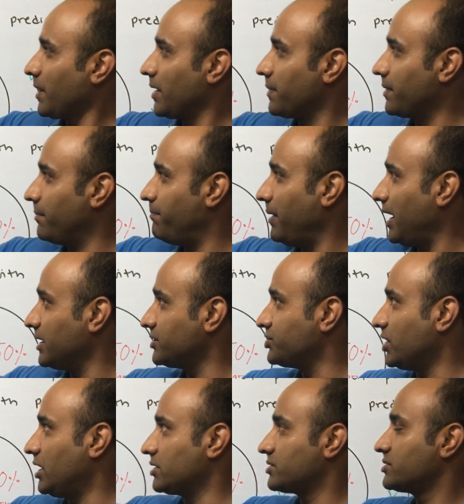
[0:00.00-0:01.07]
the pie
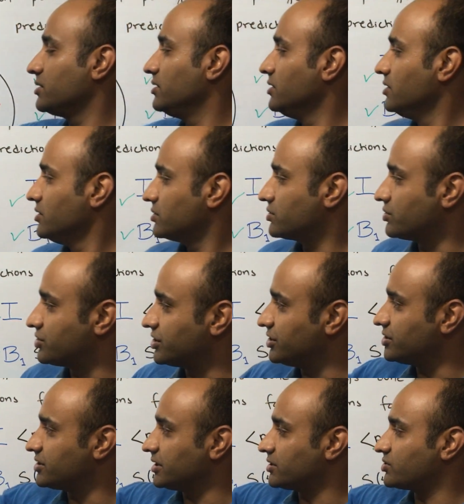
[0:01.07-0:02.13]
charts. So
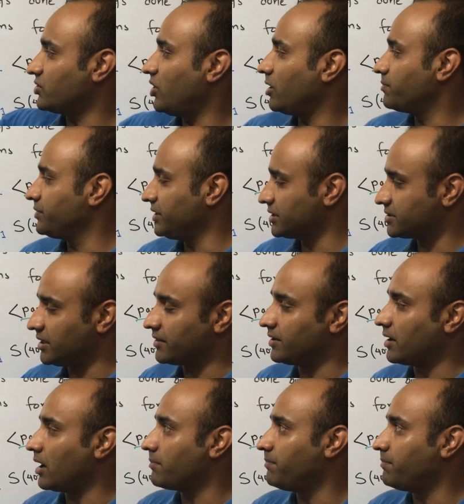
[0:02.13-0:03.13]
since it's obvious that there are